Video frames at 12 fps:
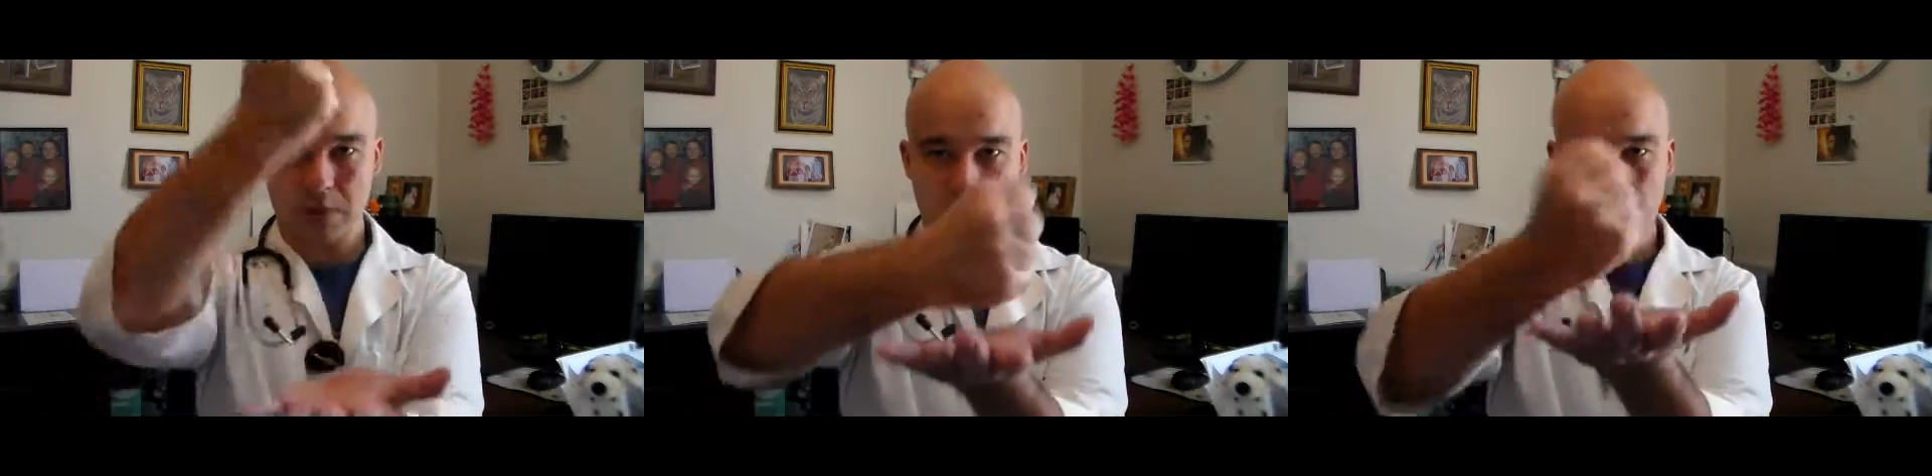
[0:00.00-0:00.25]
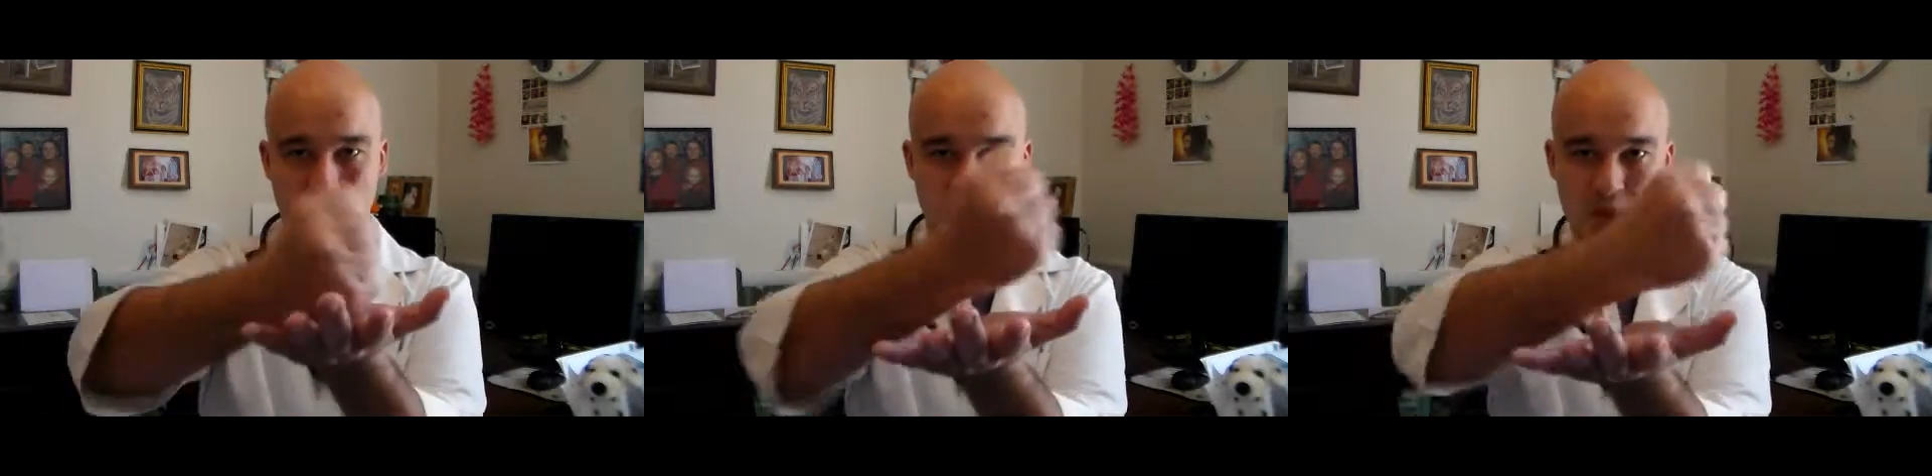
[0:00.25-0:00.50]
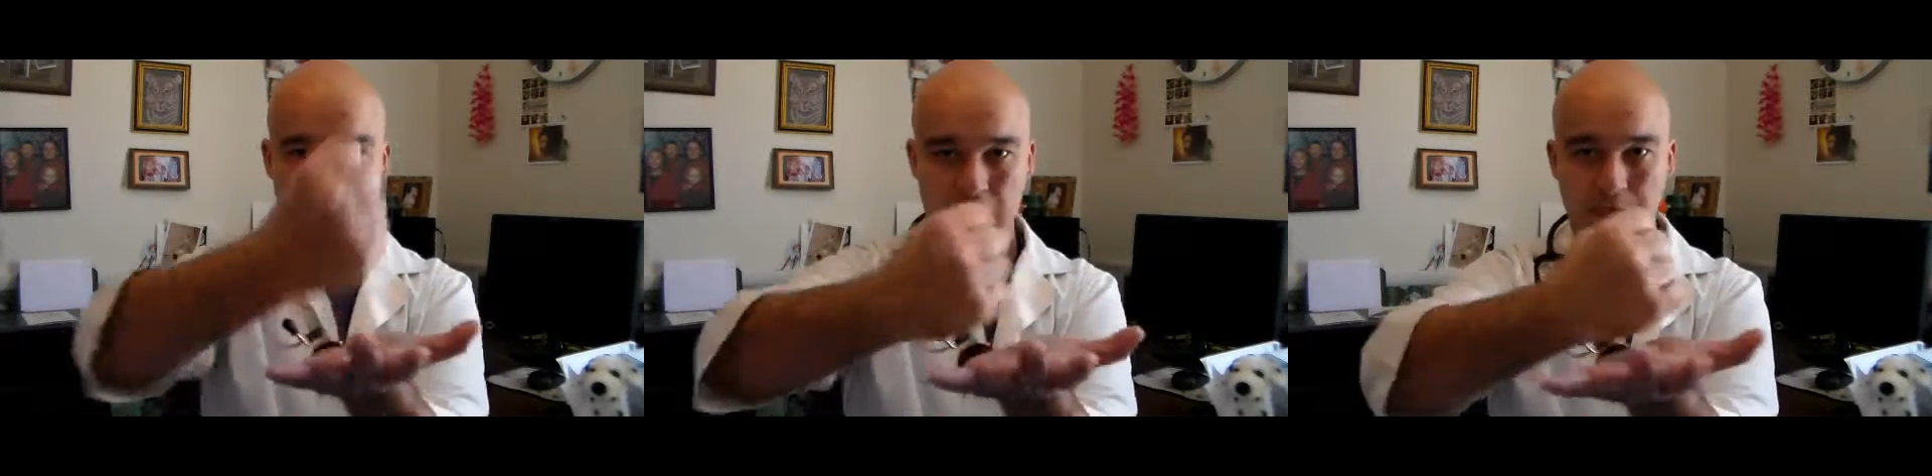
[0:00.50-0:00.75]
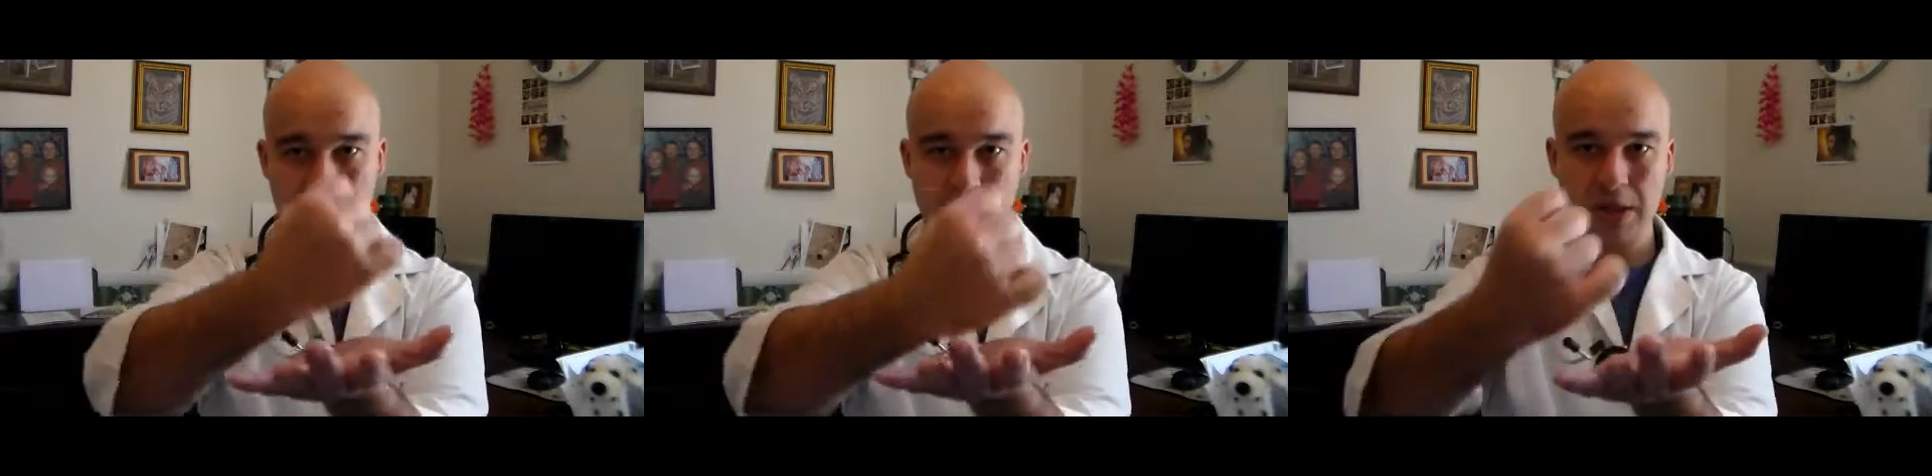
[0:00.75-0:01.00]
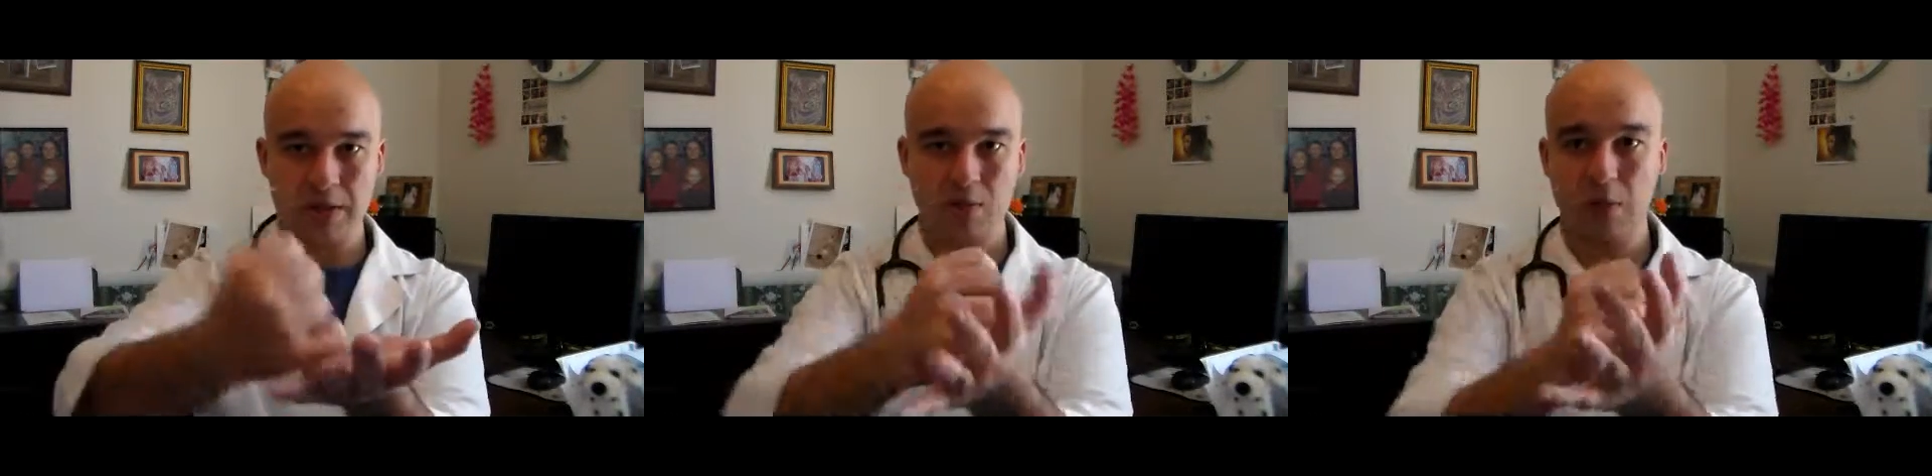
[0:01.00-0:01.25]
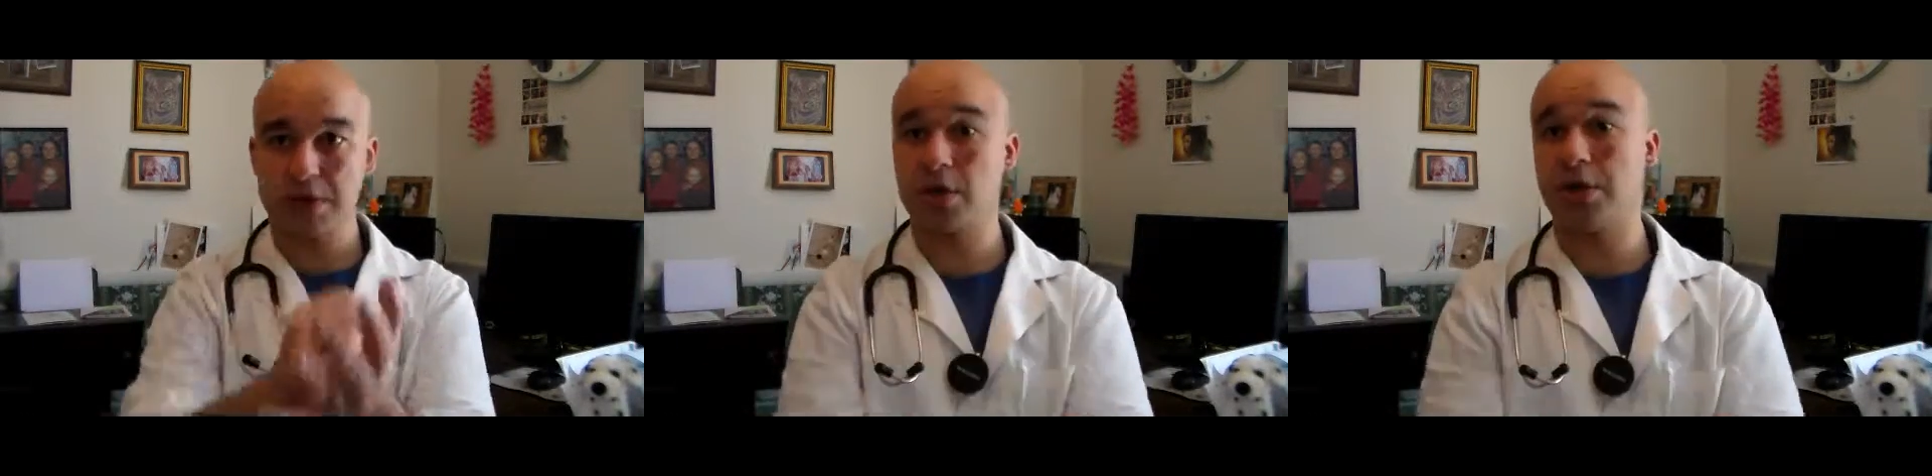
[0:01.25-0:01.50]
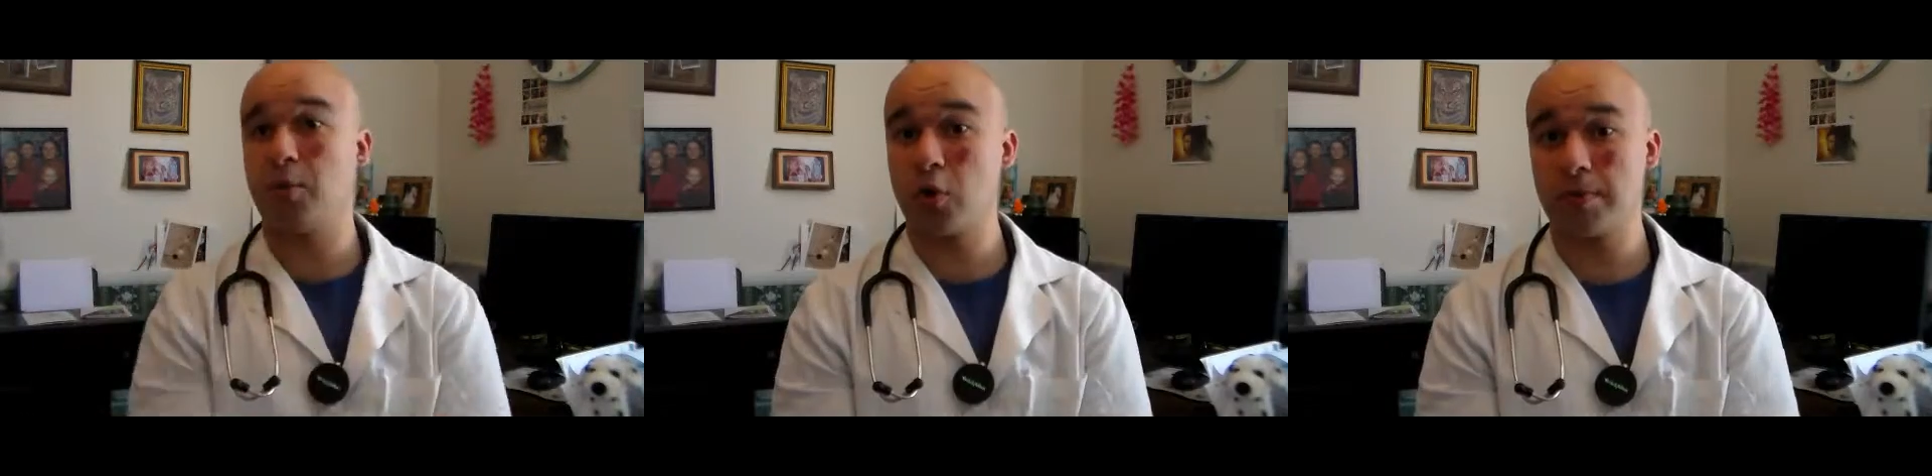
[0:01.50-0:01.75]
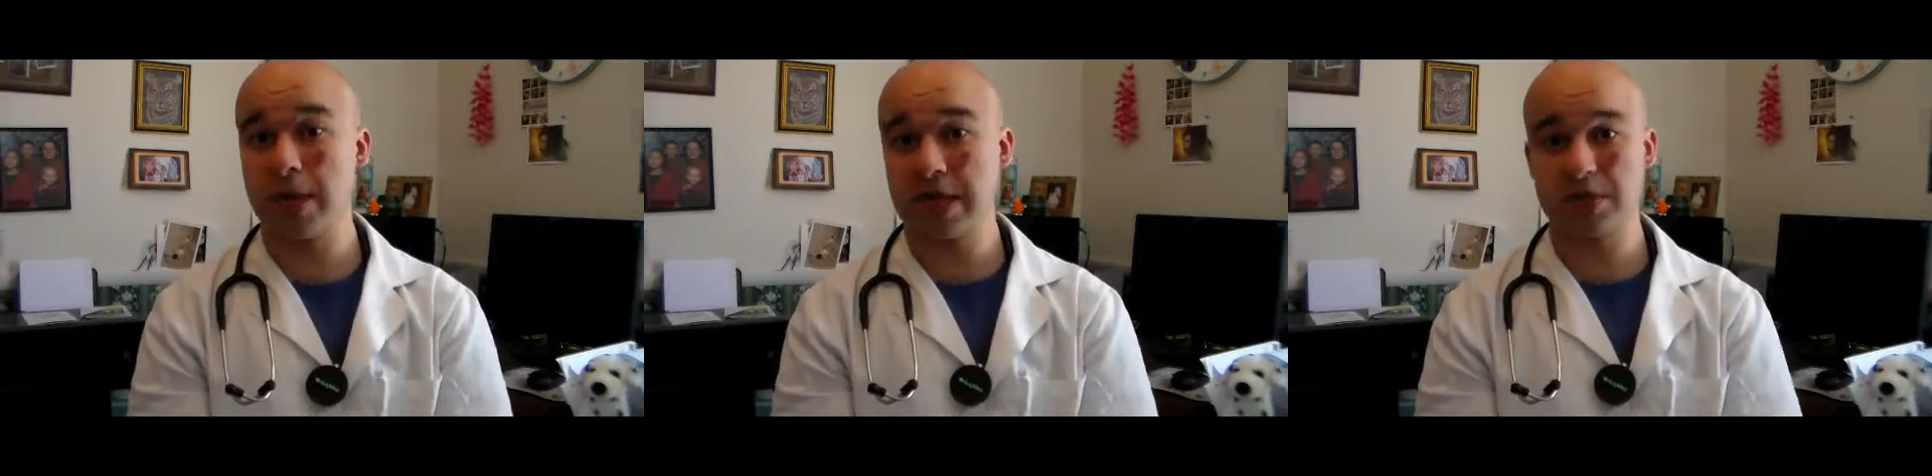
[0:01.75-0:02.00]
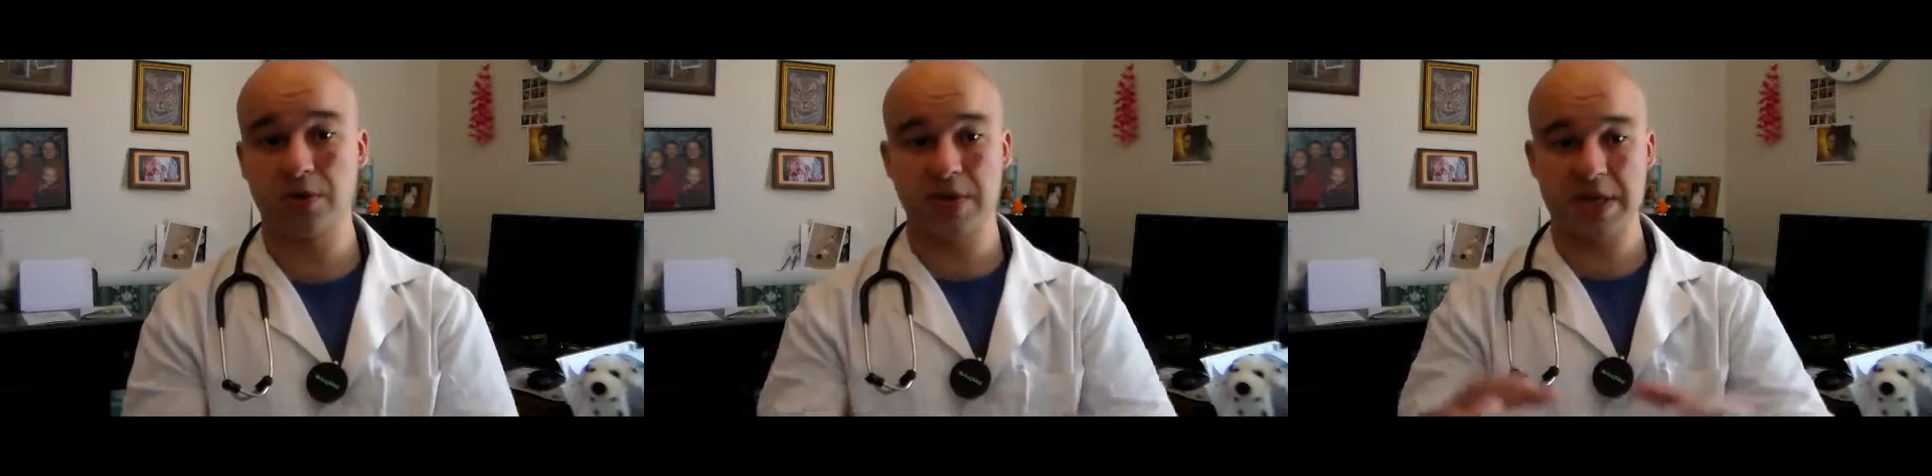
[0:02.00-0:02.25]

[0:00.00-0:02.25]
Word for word: crush it up in what's called a mortar pestle.